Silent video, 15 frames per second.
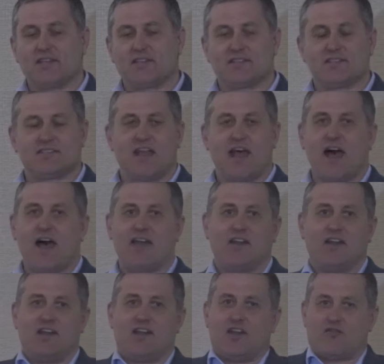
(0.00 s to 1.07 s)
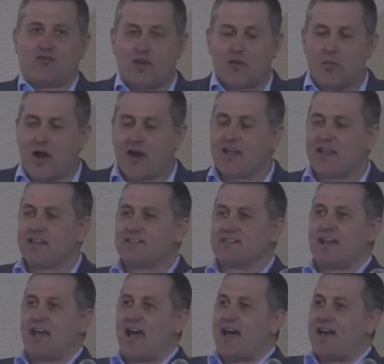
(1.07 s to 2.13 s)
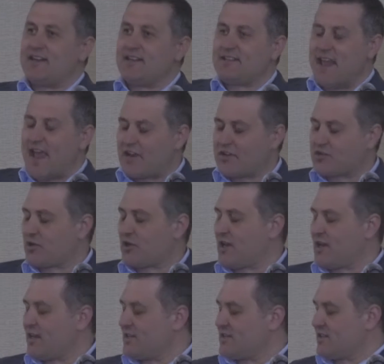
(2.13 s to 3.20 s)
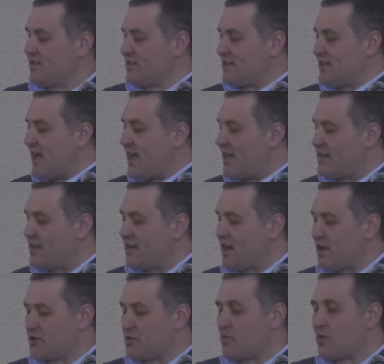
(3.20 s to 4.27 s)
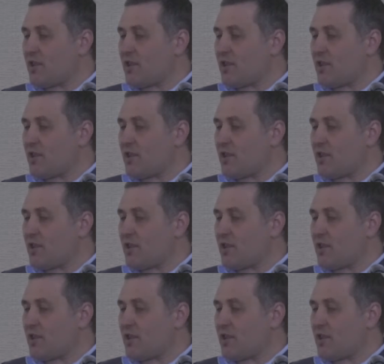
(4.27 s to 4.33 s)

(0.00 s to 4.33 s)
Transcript: is. It's not free money, it's not tax credits, it's not a deduction.